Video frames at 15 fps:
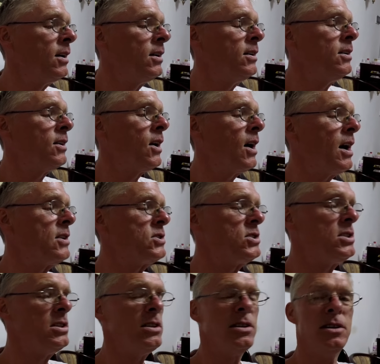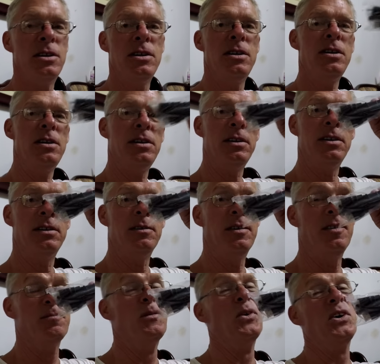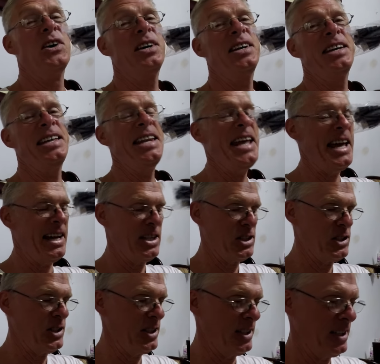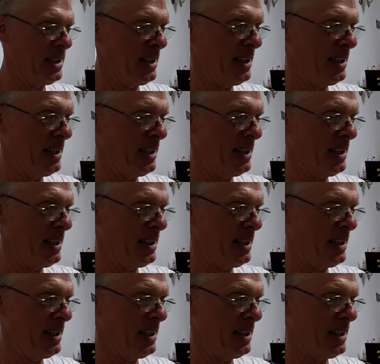You got your more connection.